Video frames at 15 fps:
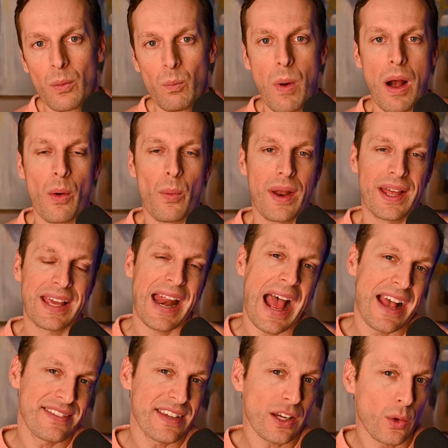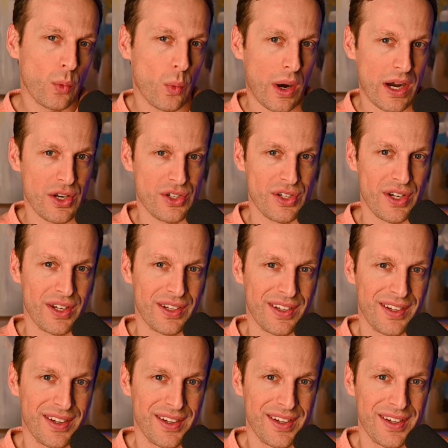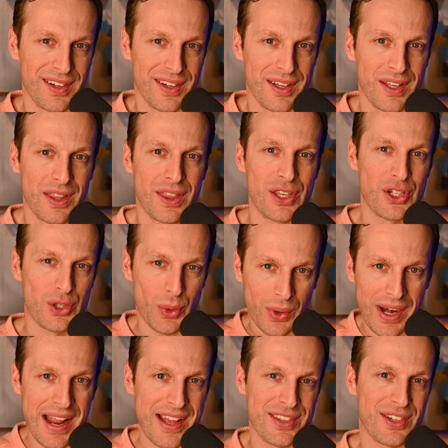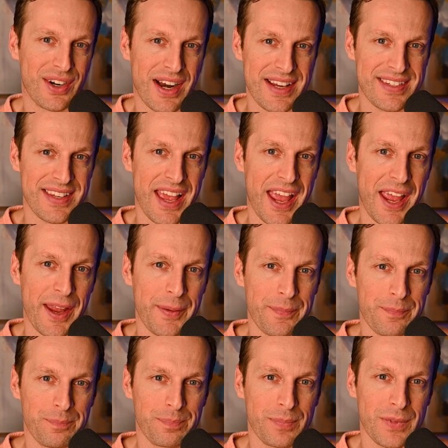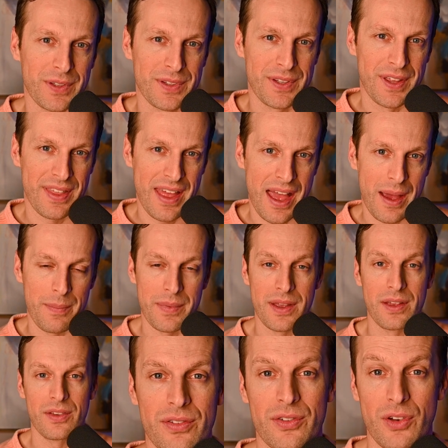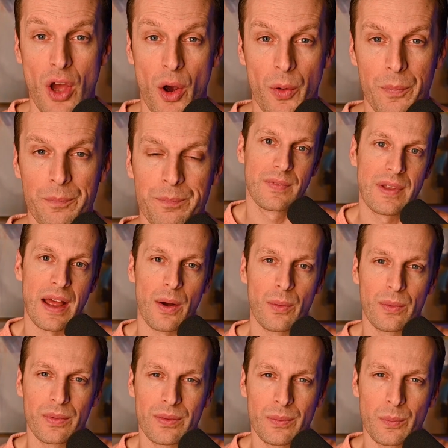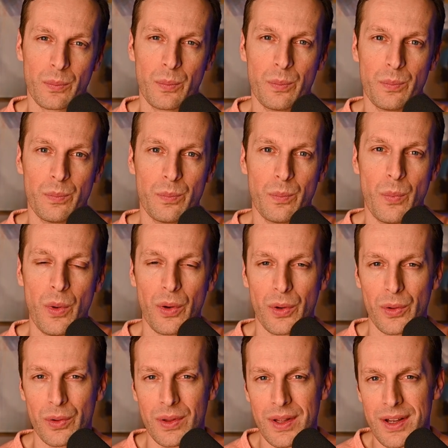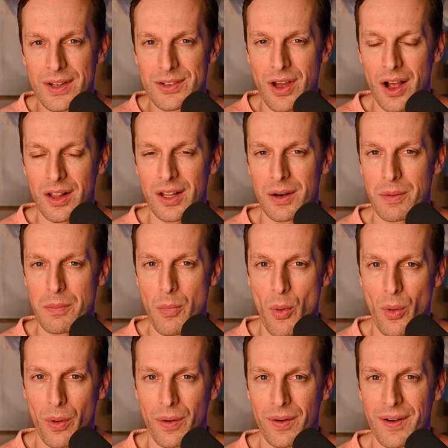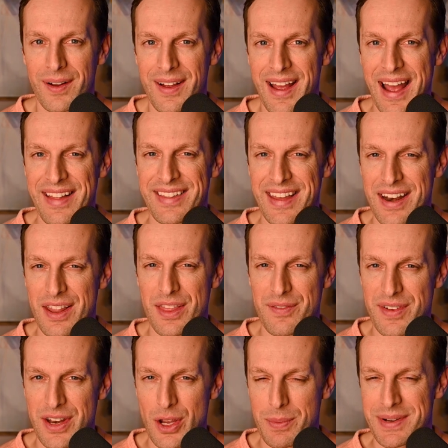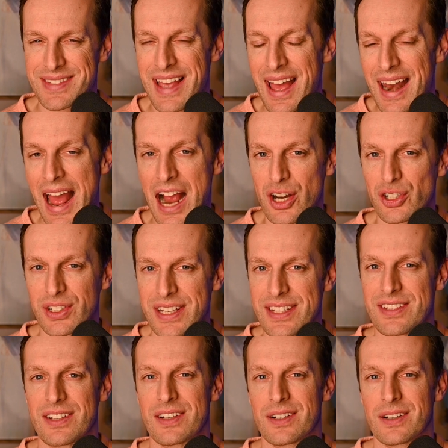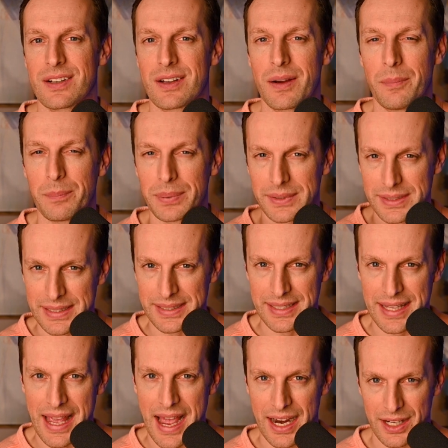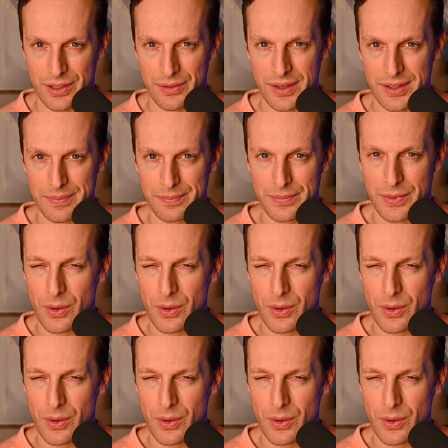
Well, when I get asked that question, the short answer I say to them is no. Now, we'll talk a little bit more at the end of the video because that actually isn't completely accurate.